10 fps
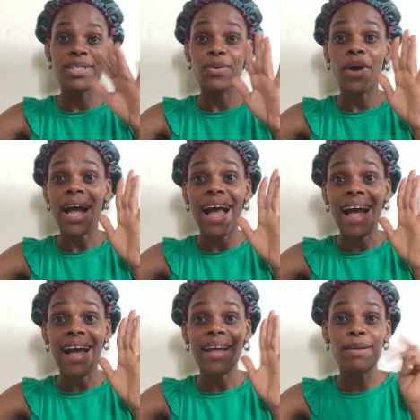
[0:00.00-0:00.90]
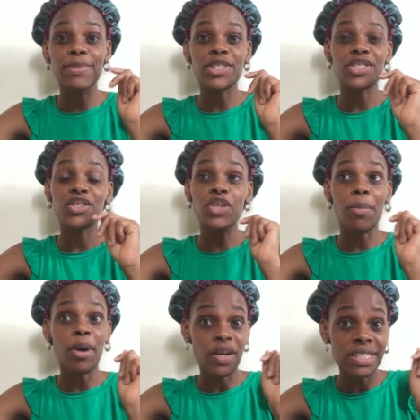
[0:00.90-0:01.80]
so I am just
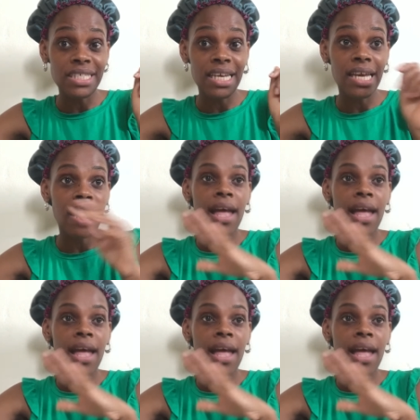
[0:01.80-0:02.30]
job hunting.